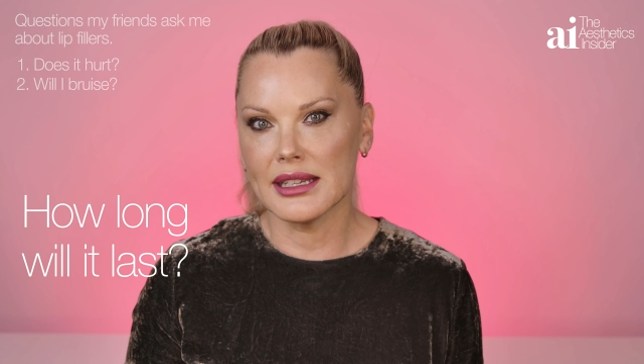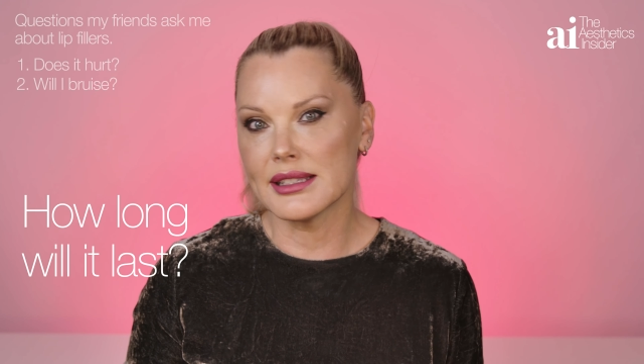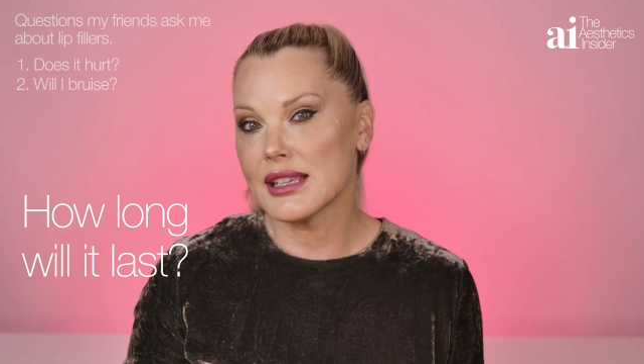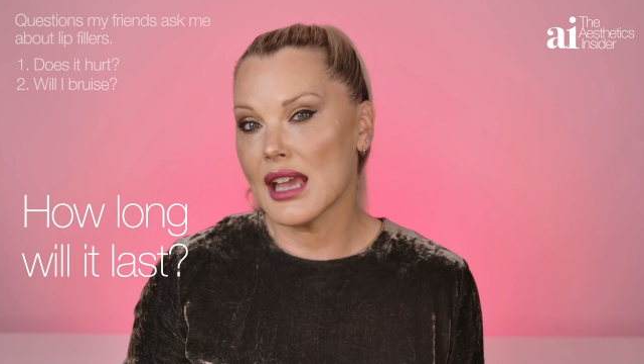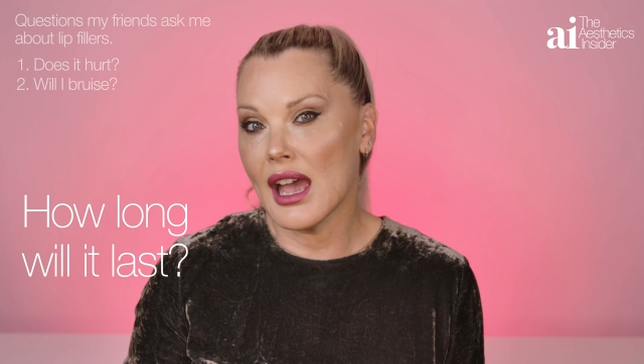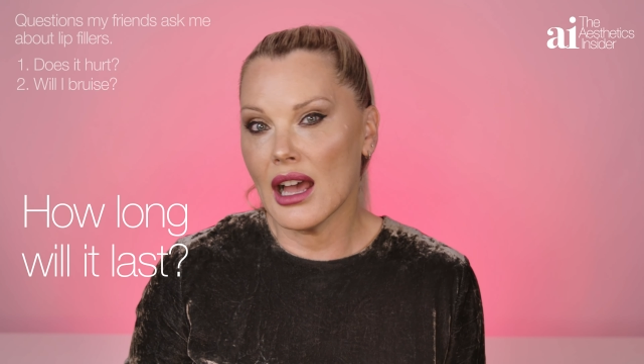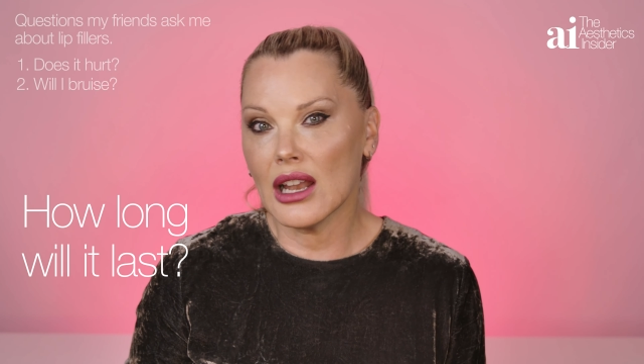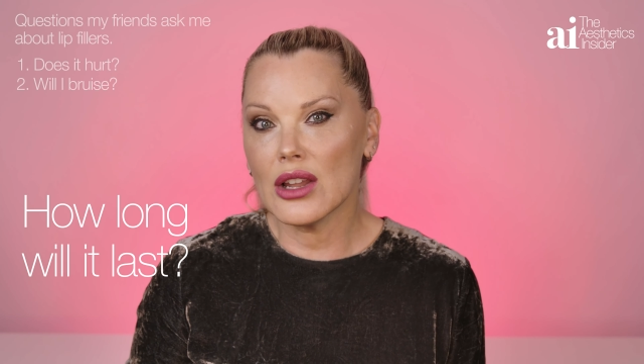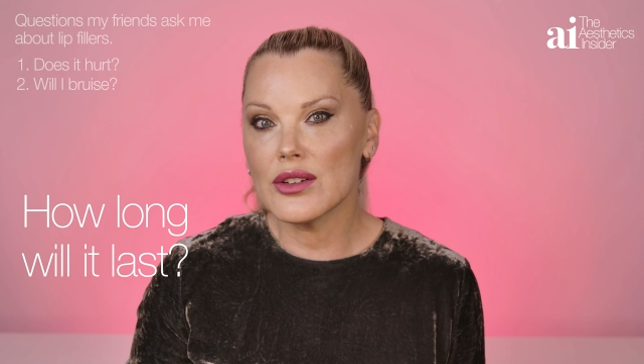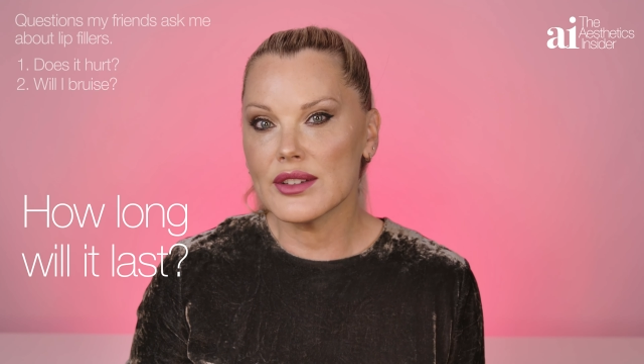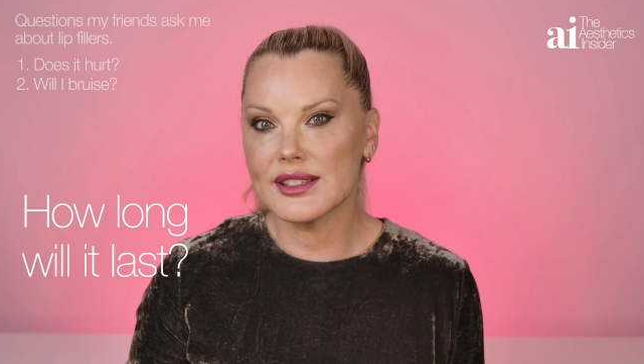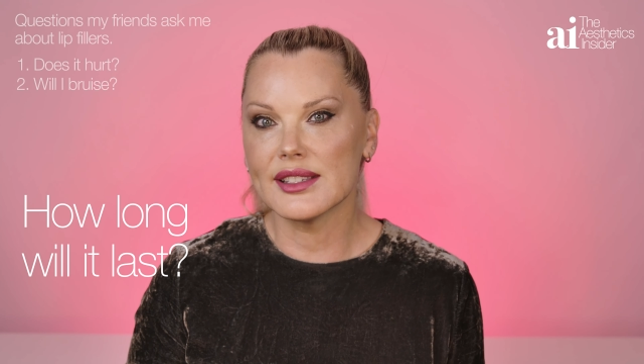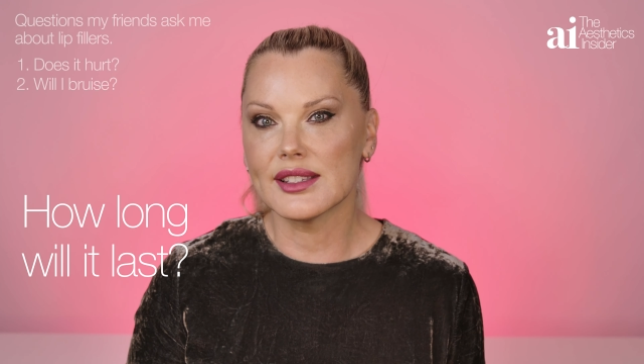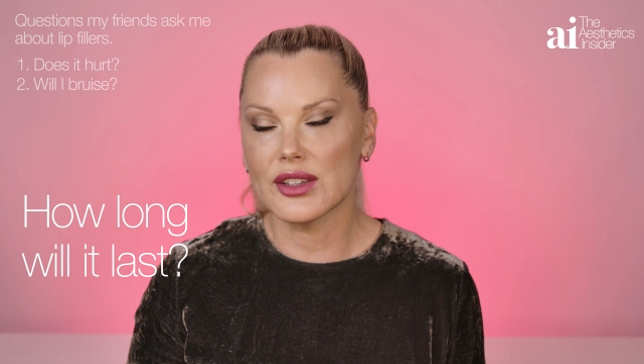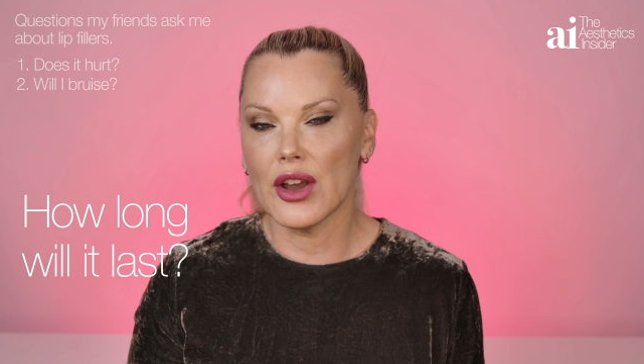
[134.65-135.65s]
is how long
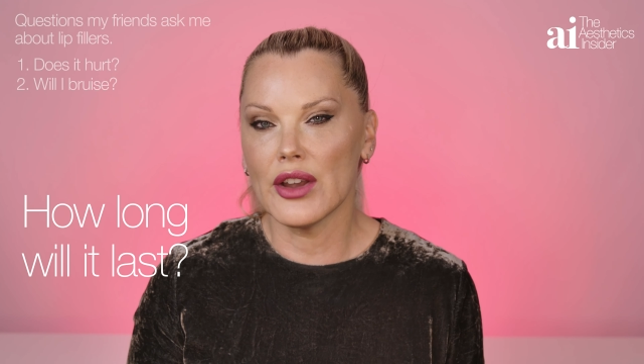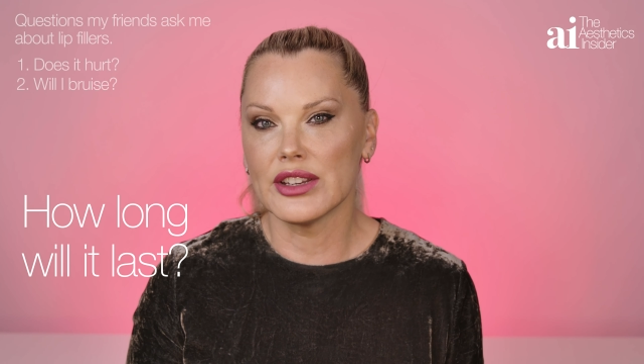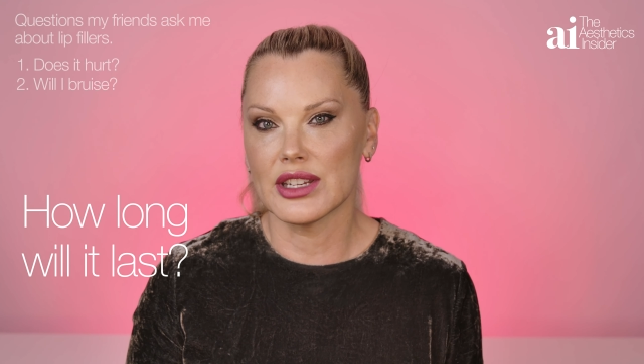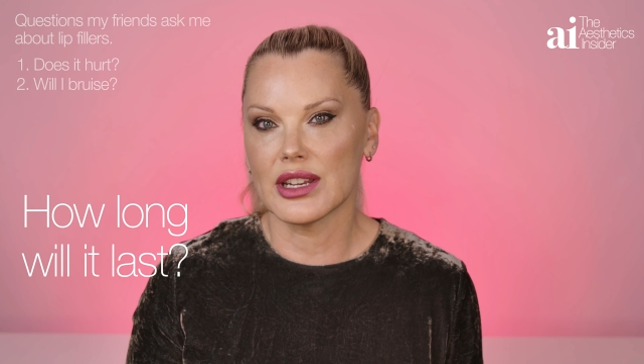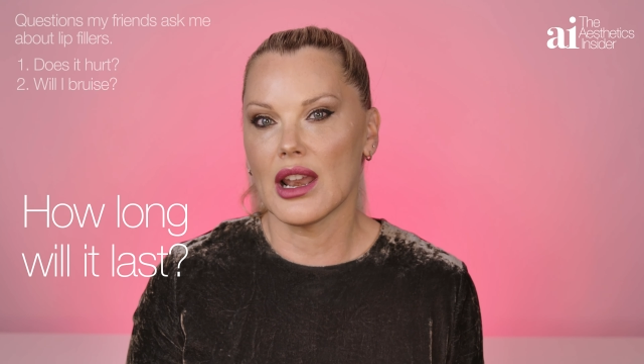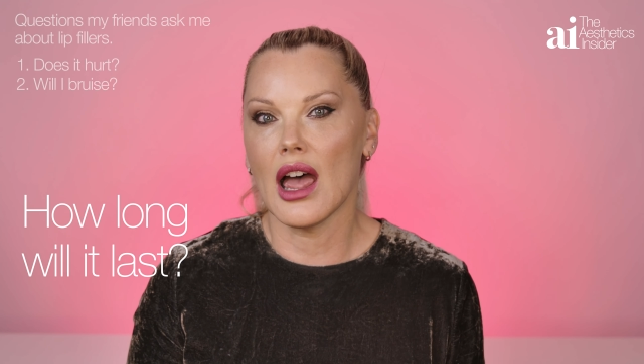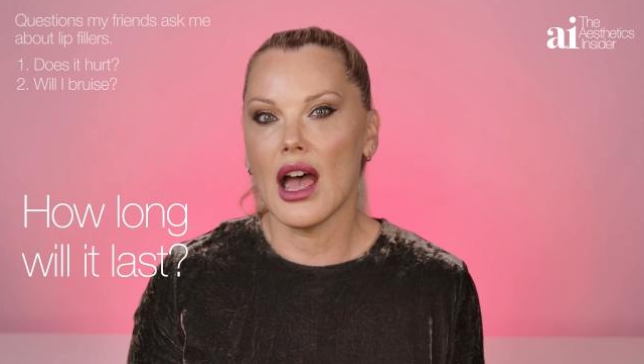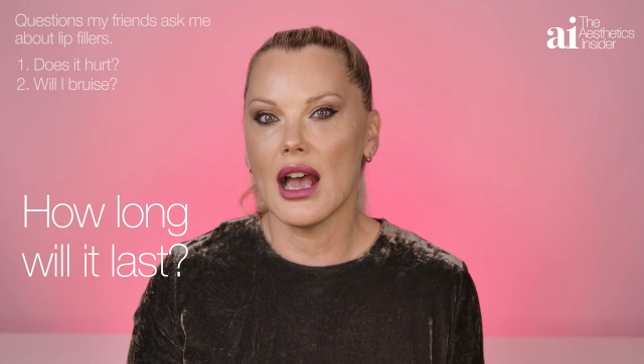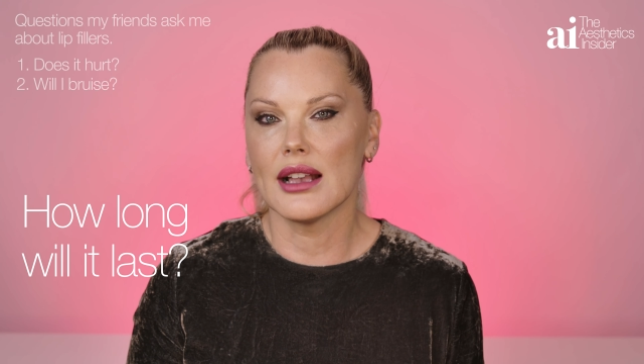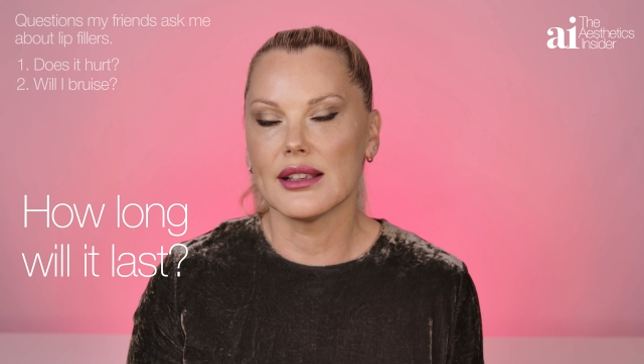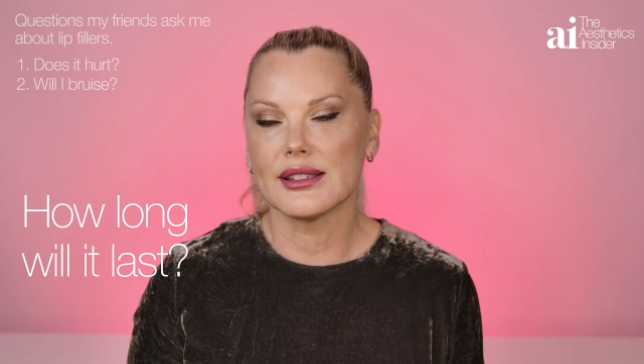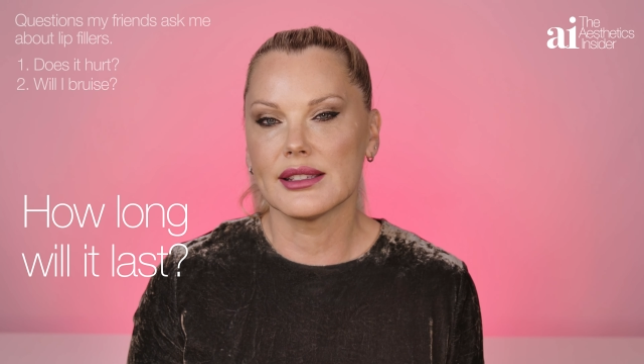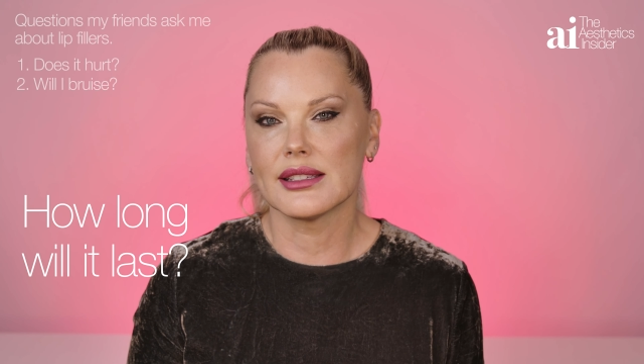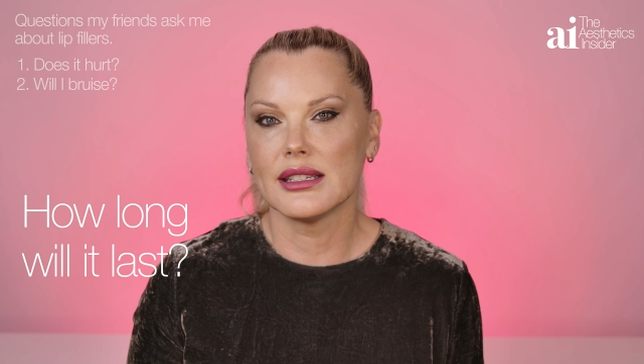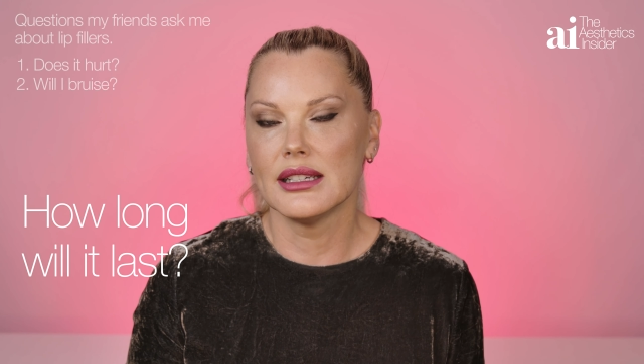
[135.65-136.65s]
is this going to
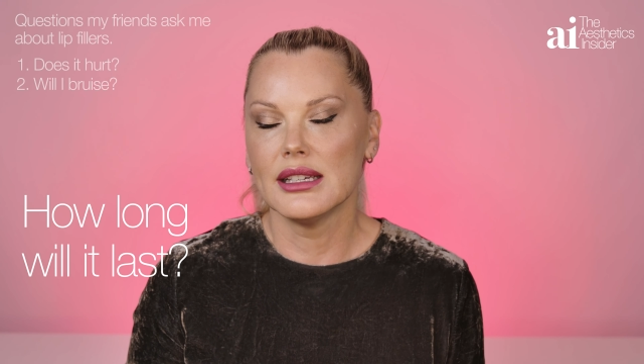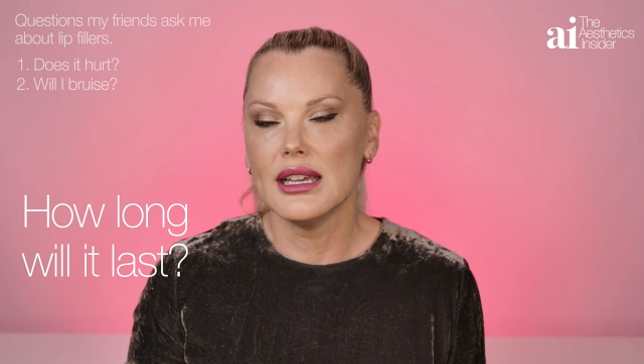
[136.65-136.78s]
last?